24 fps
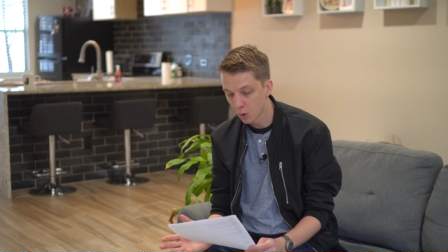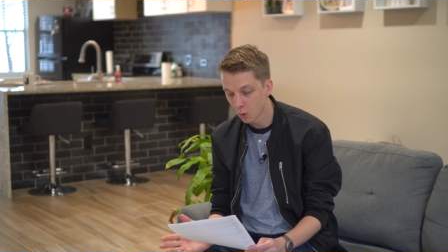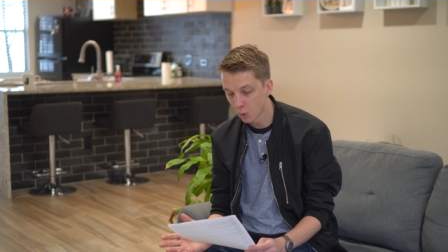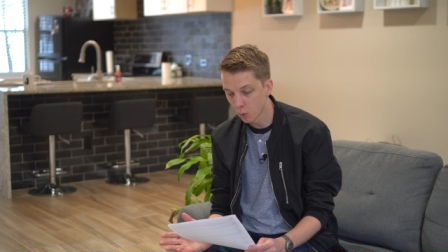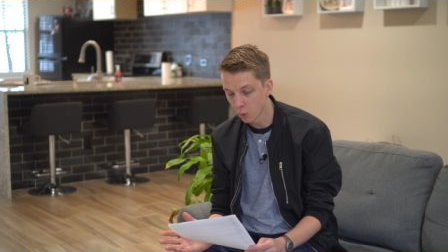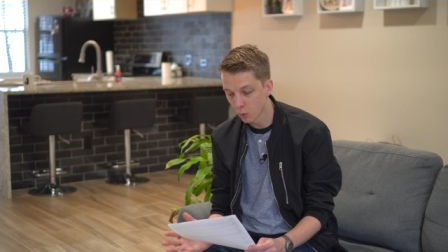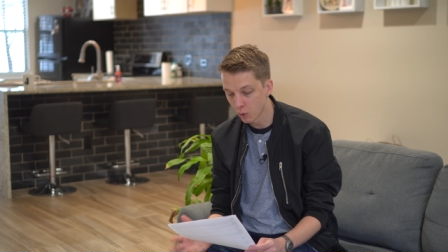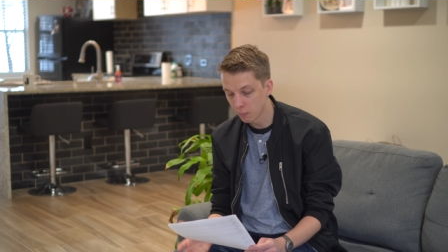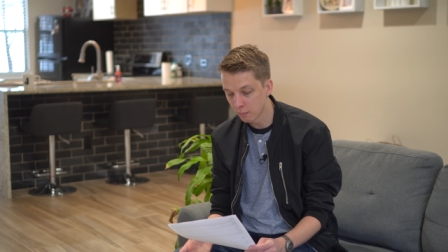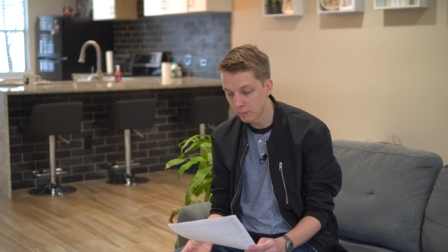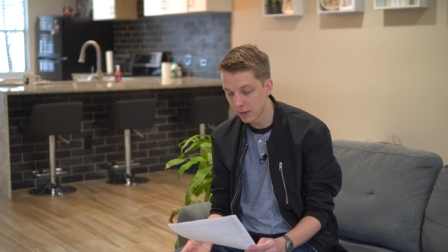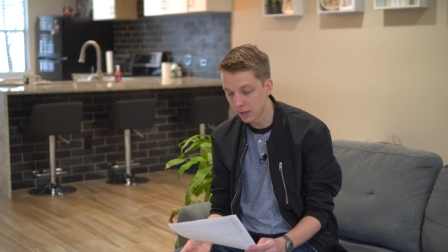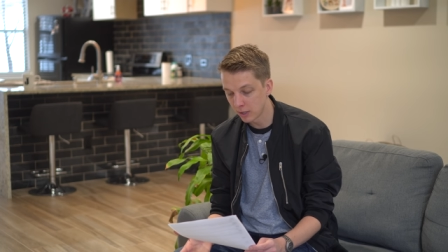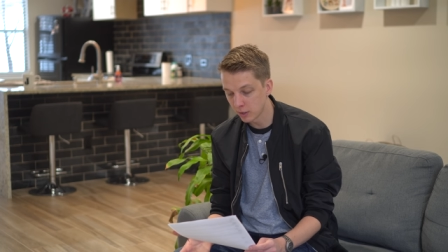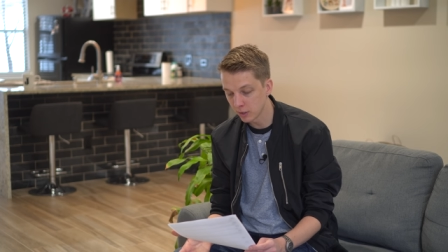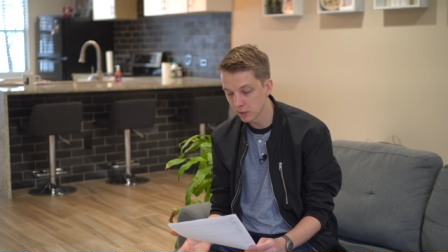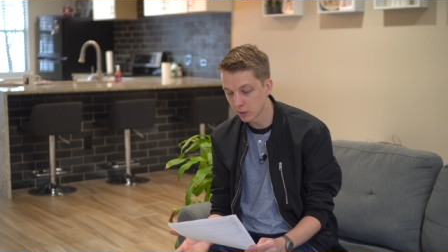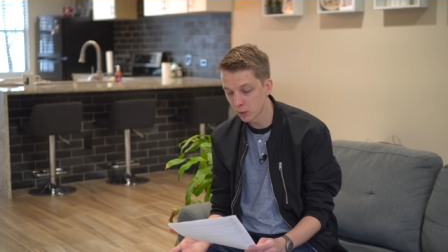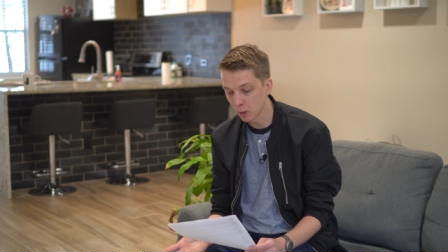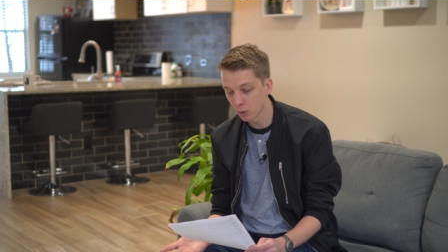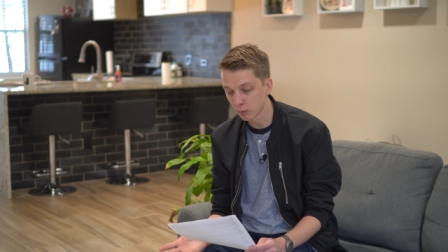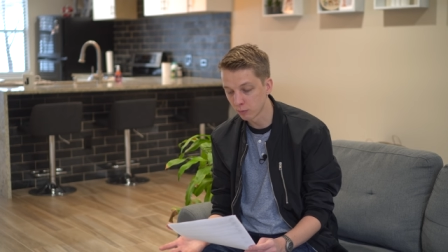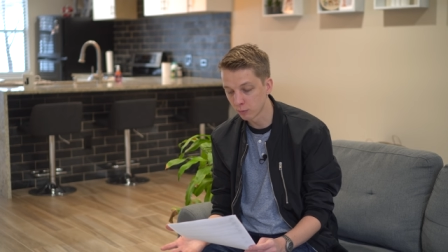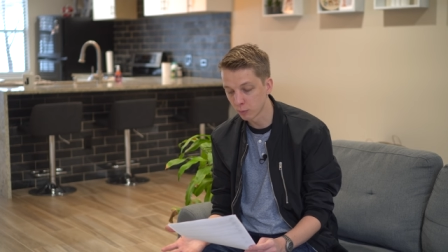or better to
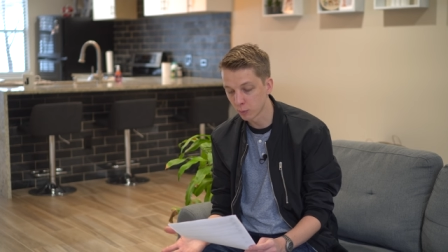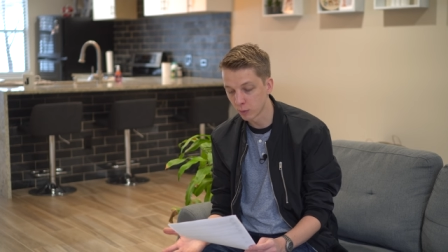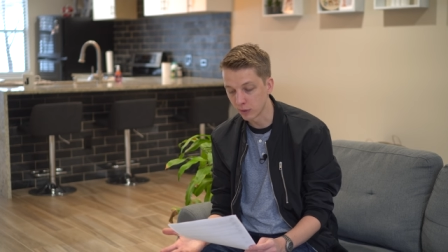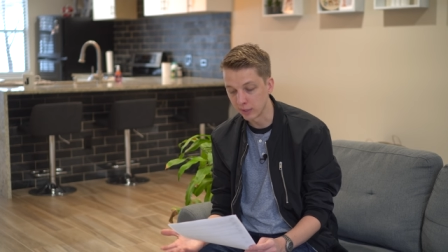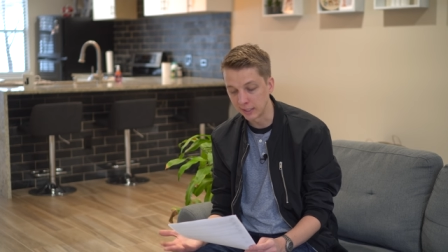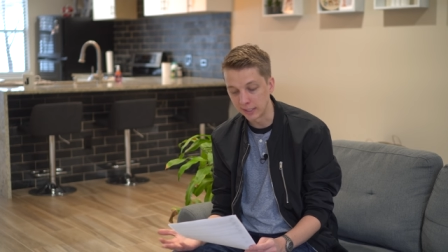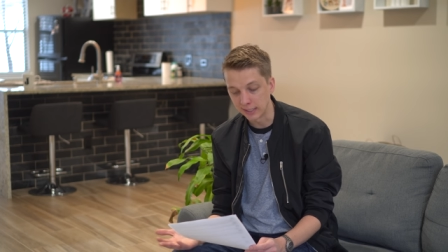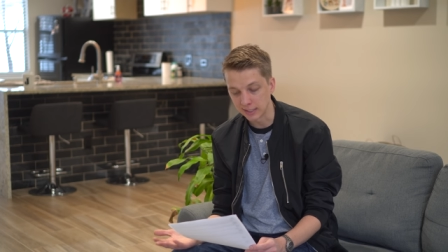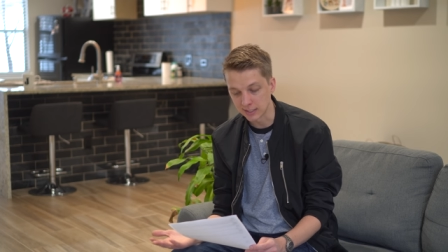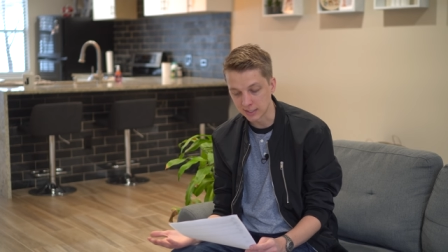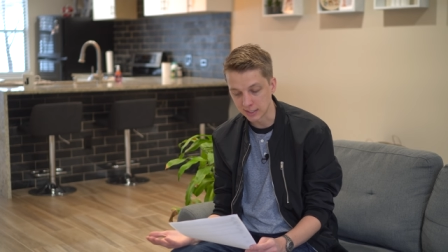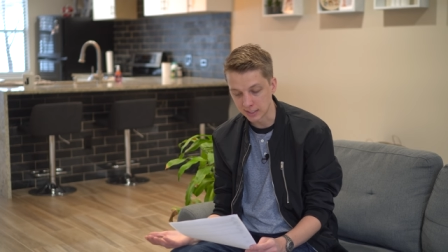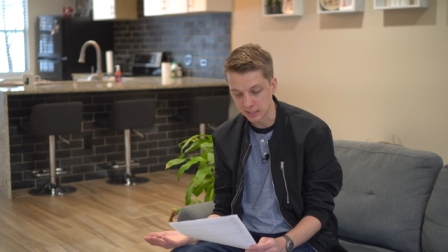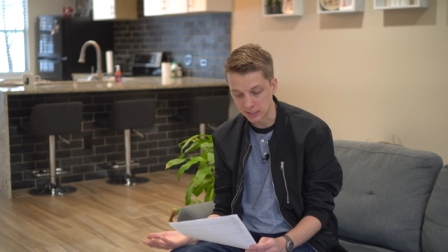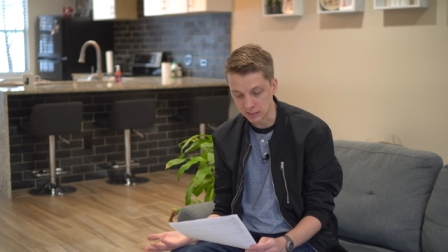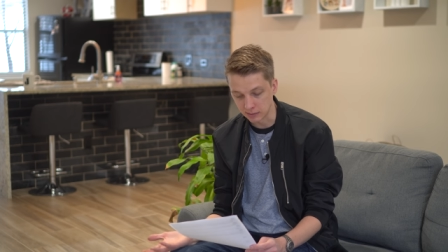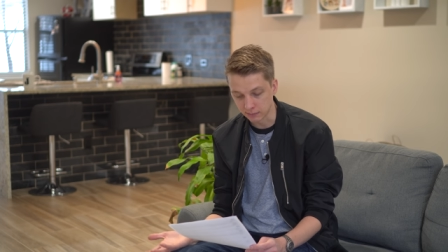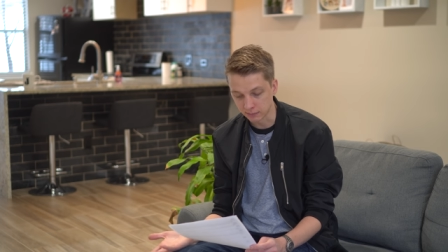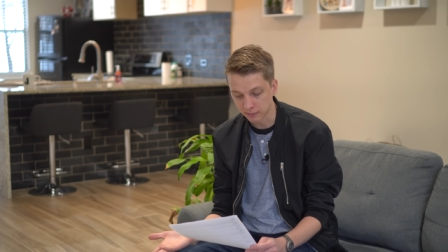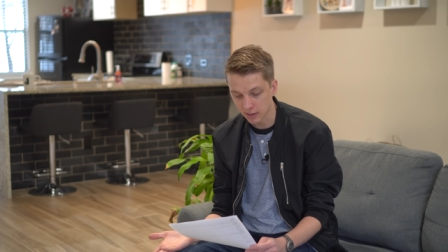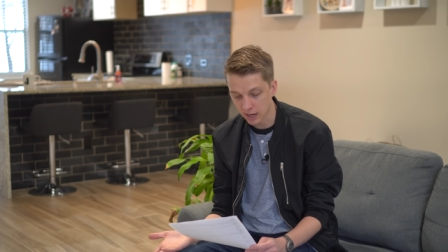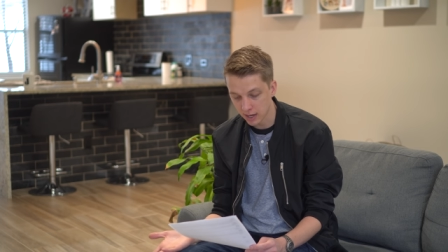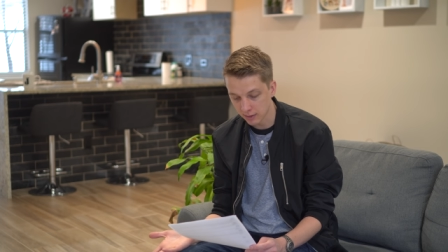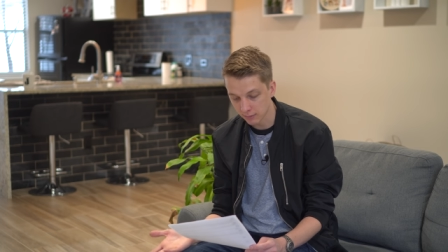go for an
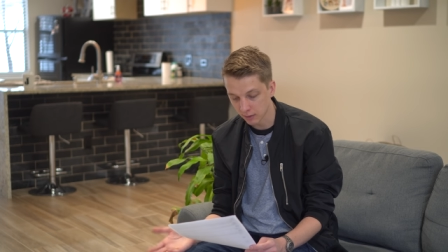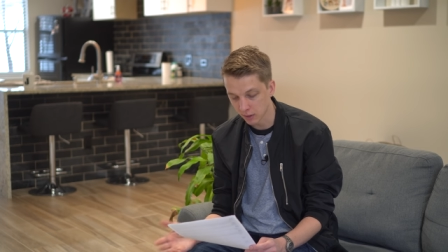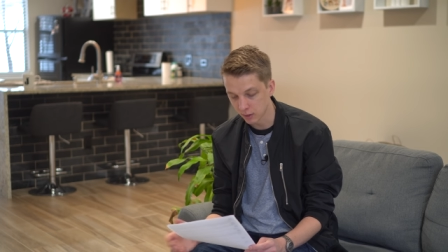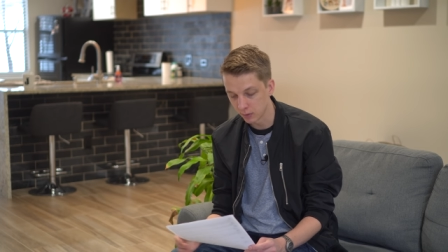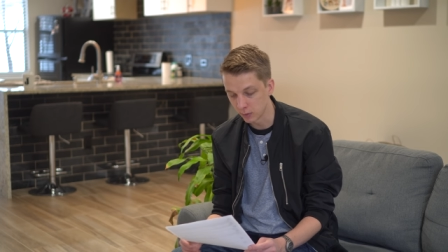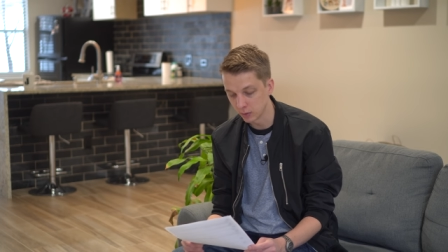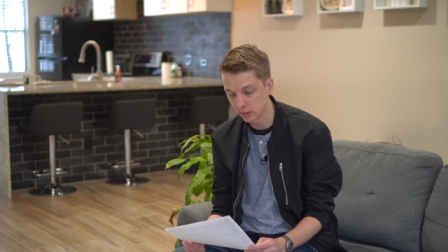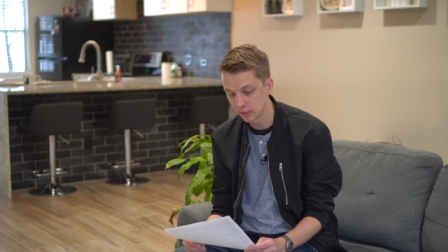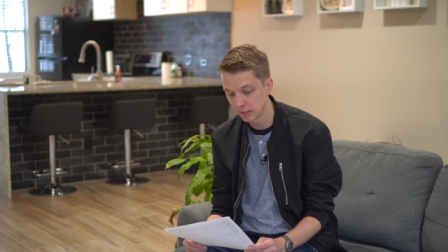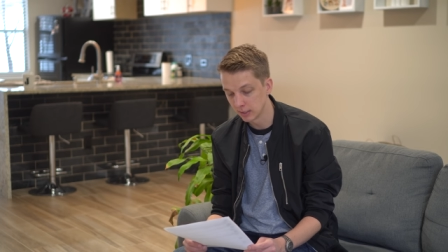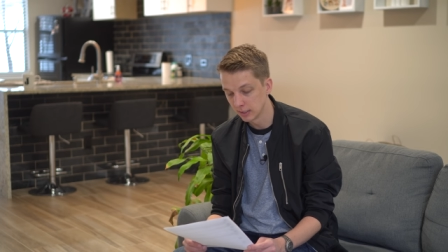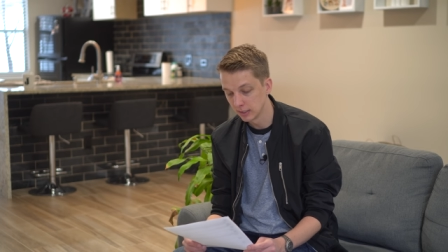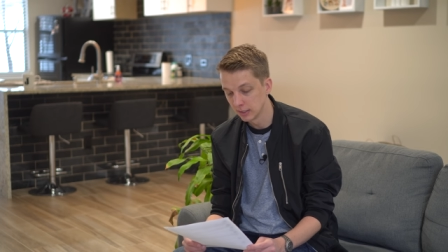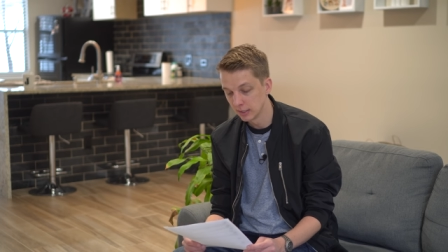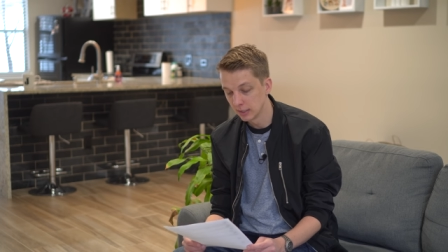A6500?